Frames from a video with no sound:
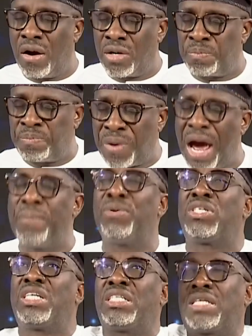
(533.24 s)

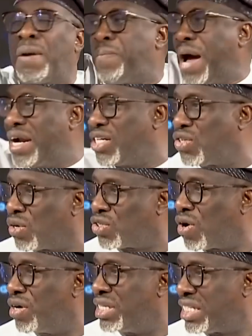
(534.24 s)
primus inter pares
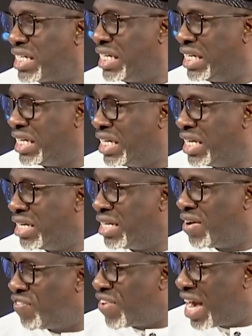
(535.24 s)
authority,
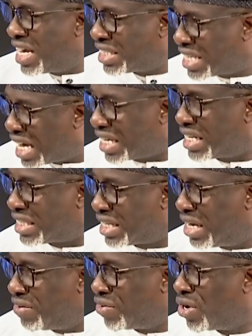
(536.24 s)
the
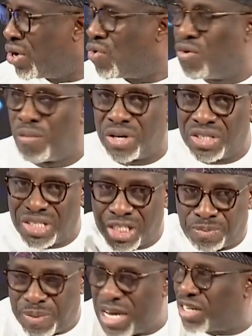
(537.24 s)
executive, who must
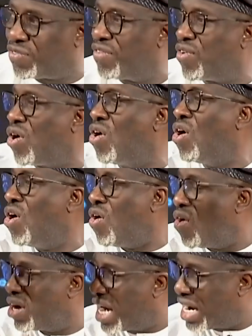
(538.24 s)
dispense favor,
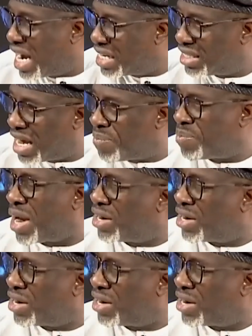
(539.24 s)
organize and